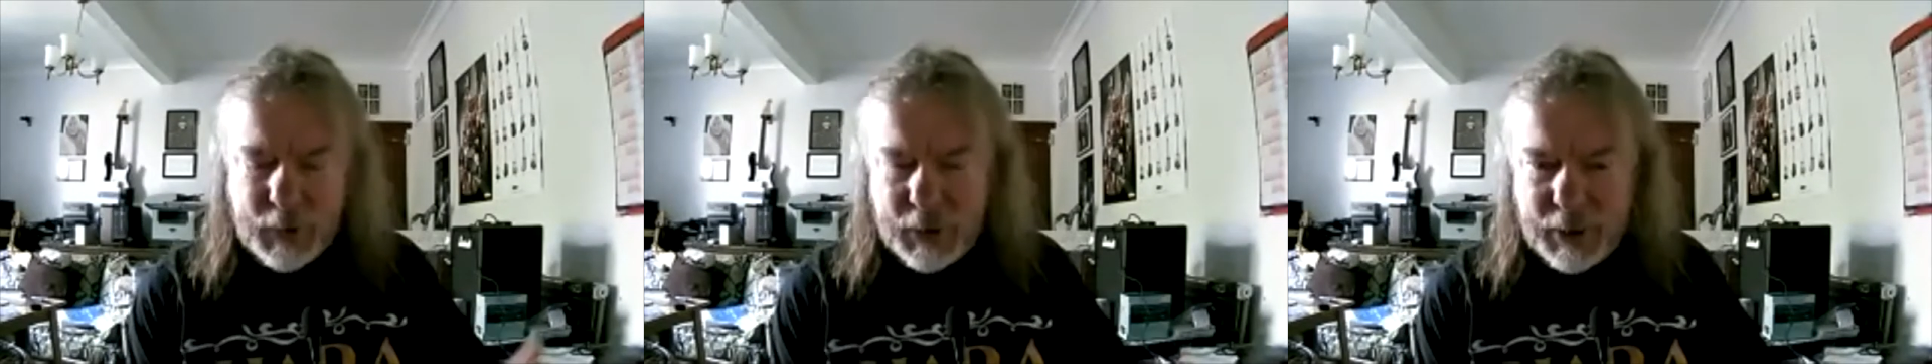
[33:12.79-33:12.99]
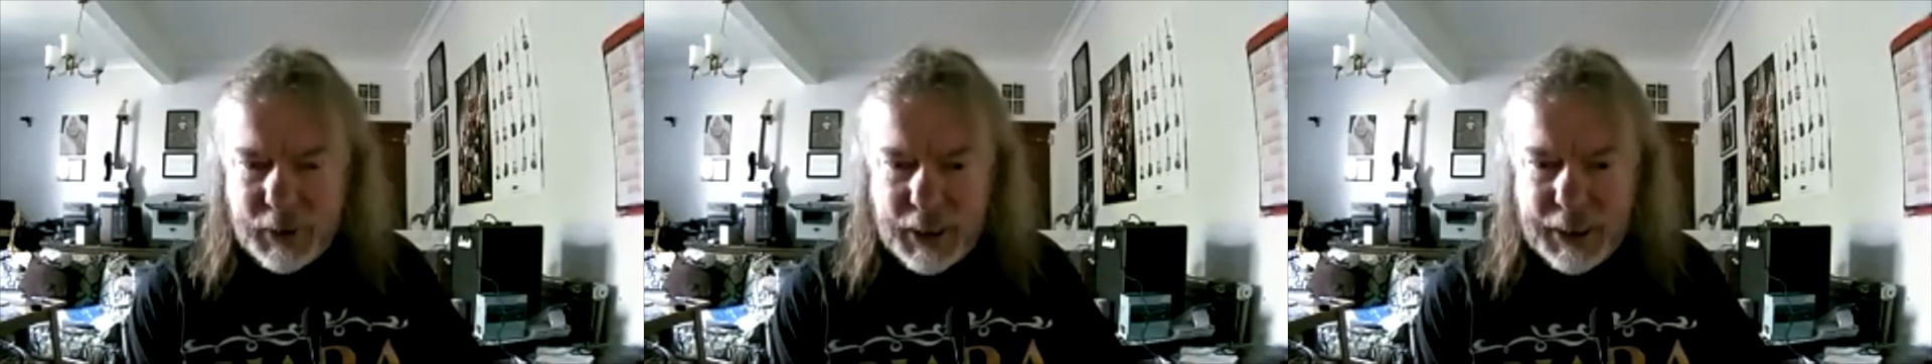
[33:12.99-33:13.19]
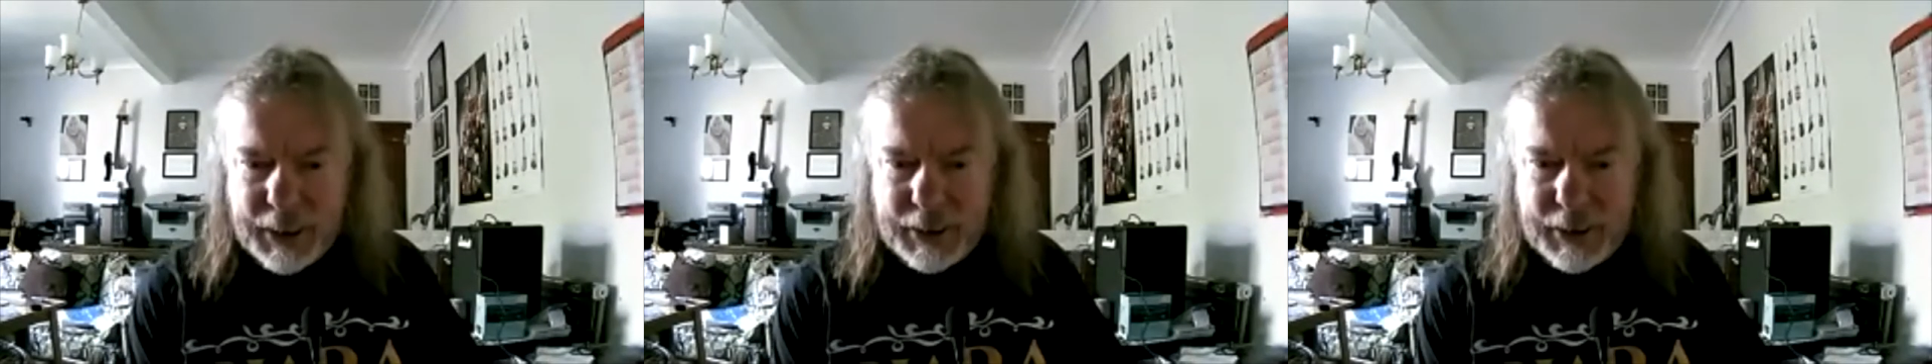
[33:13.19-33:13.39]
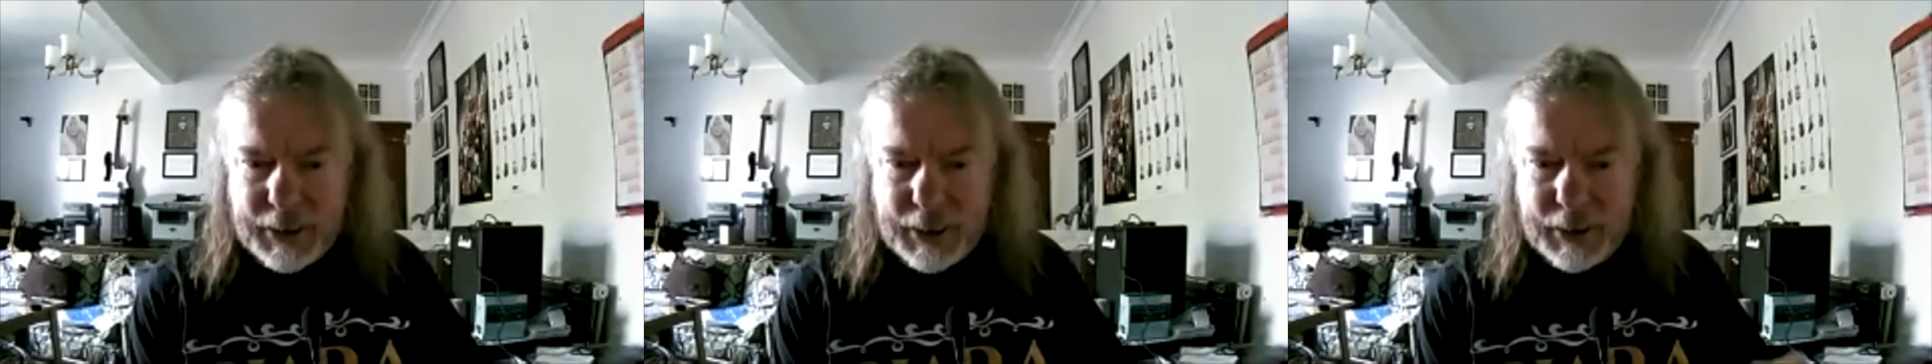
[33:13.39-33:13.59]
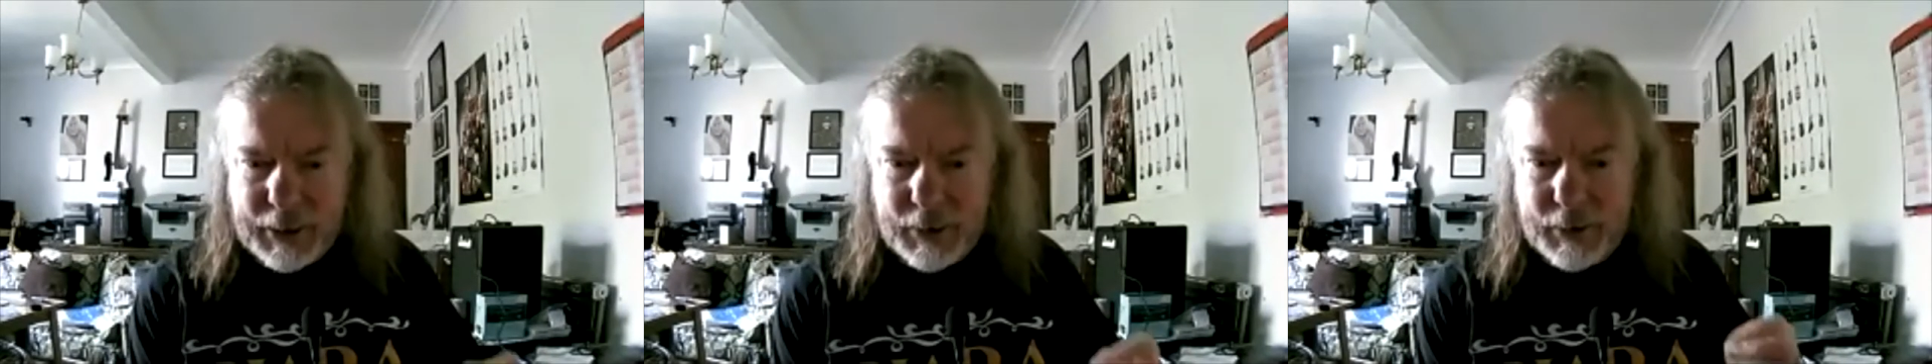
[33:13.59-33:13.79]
gig.